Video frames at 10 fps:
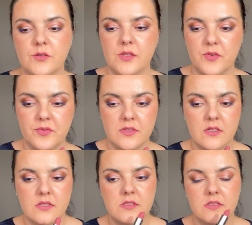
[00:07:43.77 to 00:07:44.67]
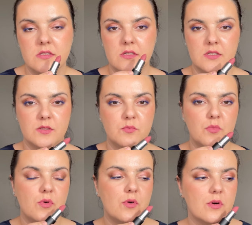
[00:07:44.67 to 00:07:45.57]
Definitely this is
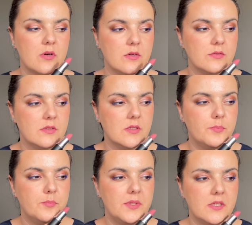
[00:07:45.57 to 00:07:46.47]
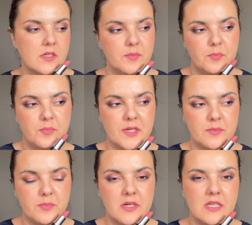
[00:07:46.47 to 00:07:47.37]
more on the pink
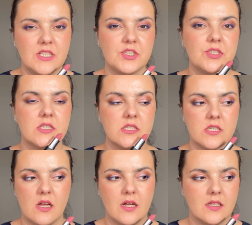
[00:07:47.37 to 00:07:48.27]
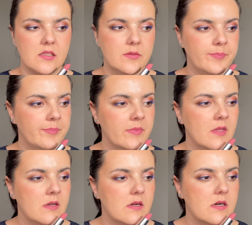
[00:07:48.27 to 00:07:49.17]
purplish side.
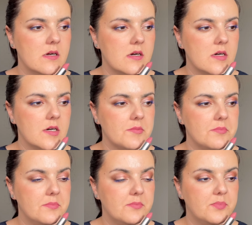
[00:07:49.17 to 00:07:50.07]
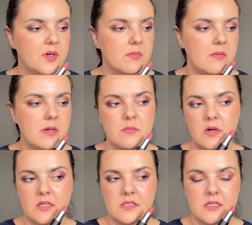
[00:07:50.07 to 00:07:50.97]
Probably
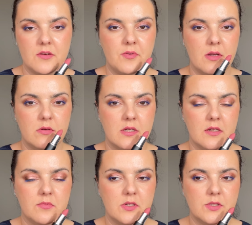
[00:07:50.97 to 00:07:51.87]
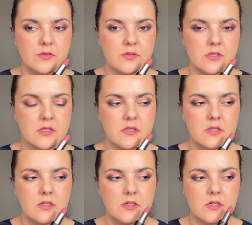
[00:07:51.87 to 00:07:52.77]
by itself I will never use it.
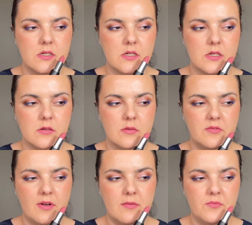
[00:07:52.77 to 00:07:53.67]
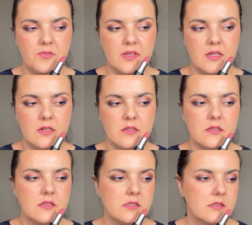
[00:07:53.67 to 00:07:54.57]
If I'm thinking,
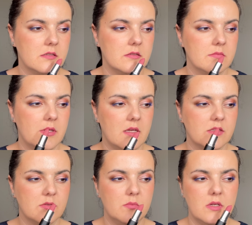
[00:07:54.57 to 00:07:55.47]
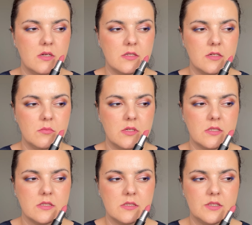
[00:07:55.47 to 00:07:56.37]
this has to be a little
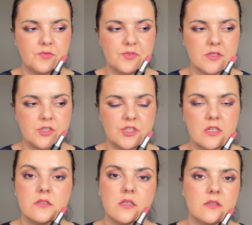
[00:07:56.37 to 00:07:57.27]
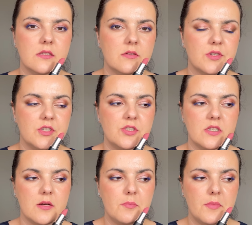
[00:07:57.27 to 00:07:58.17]
bit different shade than the
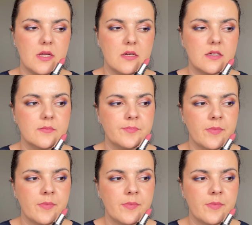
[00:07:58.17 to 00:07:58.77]
original Mehr,